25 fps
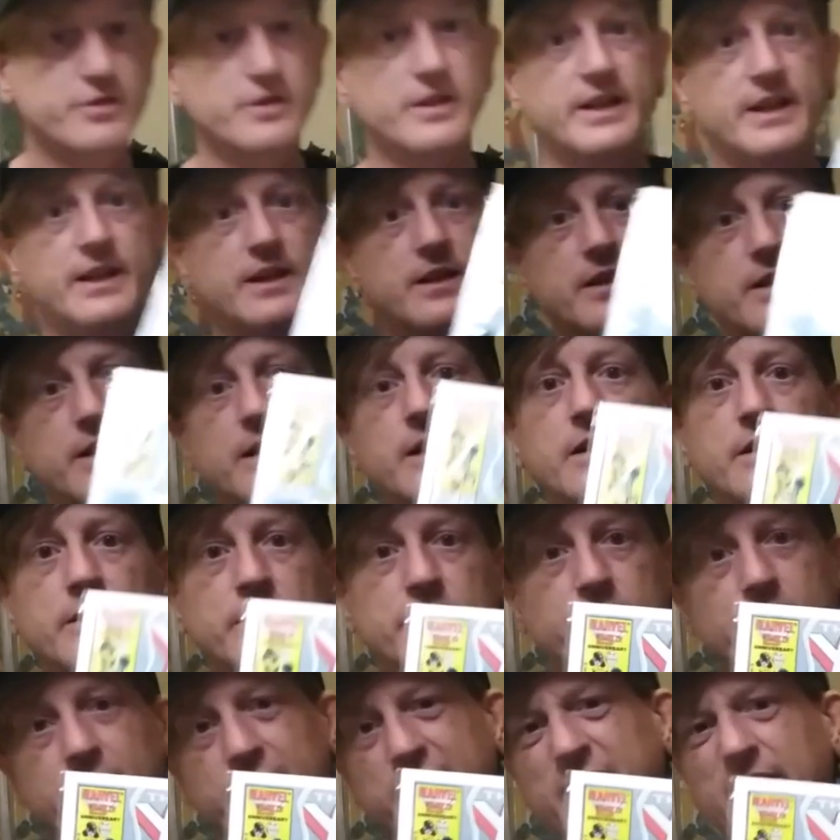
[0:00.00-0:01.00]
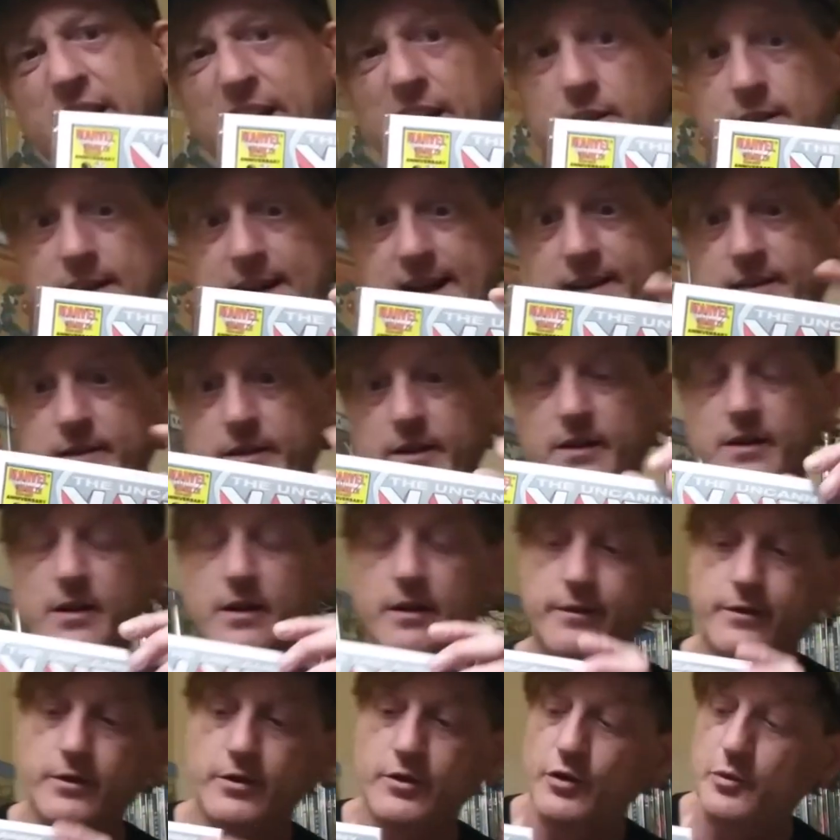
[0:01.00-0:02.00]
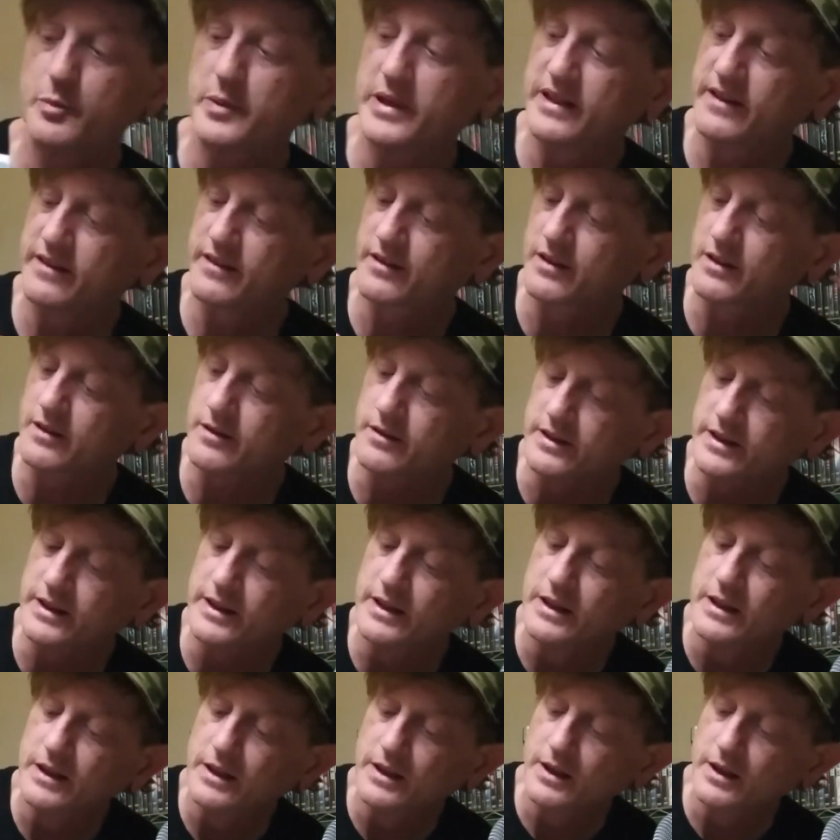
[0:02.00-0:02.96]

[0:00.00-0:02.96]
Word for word: Like uh, so, there's like classic covers basically.